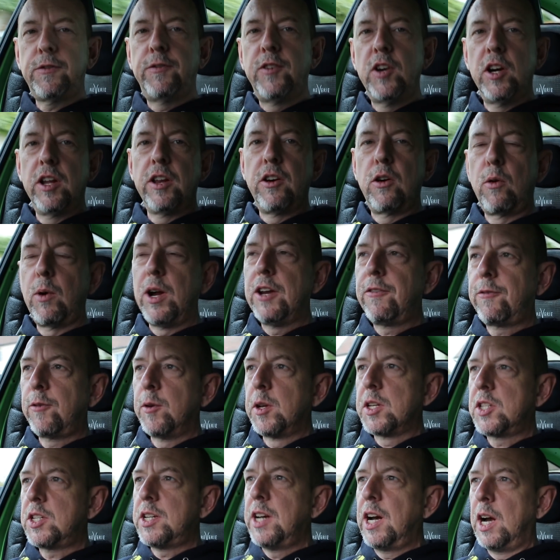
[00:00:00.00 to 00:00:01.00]
further away from
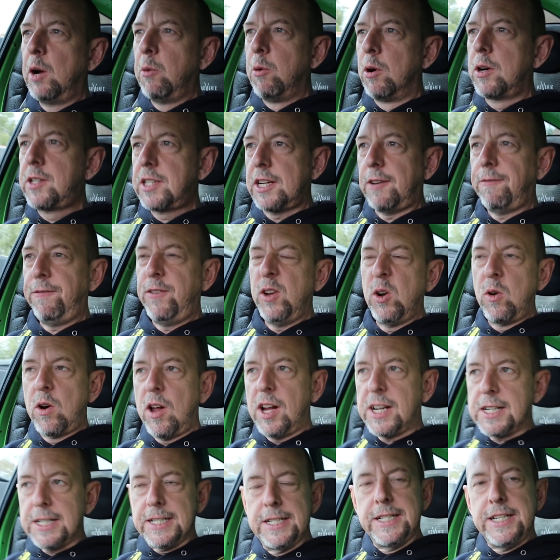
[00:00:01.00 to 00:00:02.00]
the steering wheel because I feel
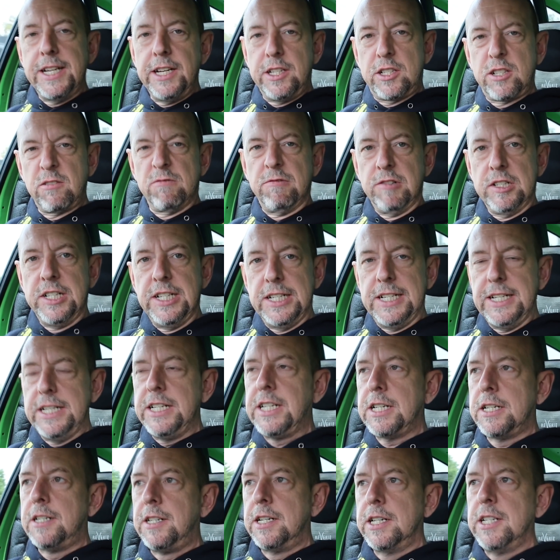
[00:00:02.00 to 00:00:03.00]
like I need to really
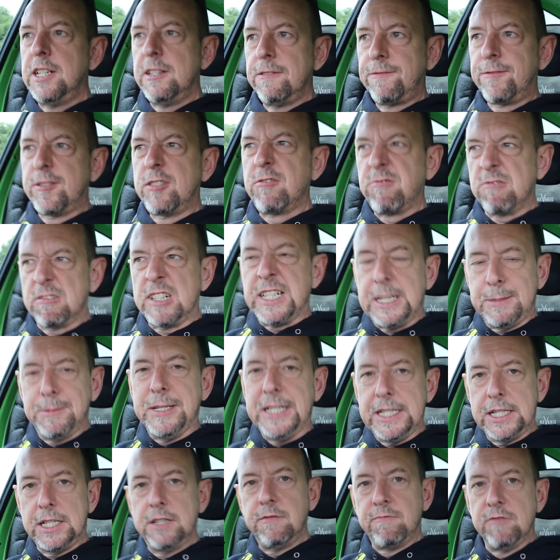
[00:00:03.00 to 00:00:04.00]
kind of grab
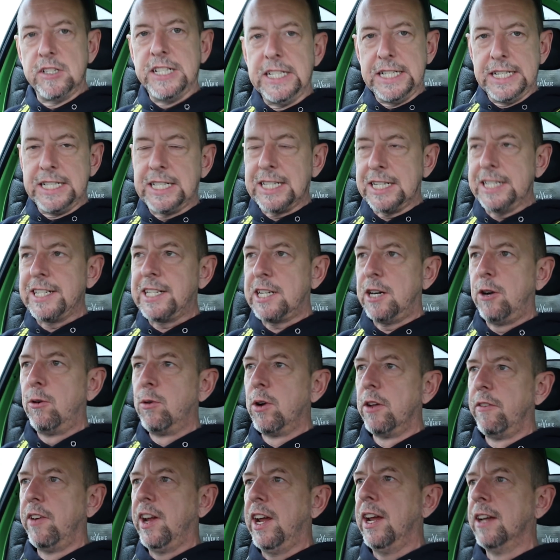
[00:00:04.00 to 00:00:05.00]
it and really take
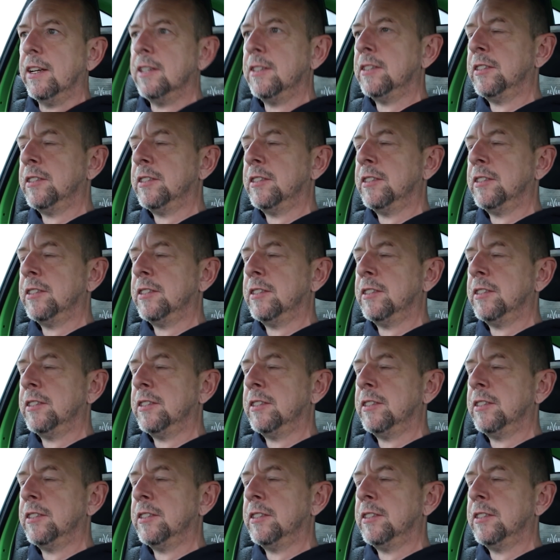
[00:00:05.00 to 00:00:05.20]
hold of it.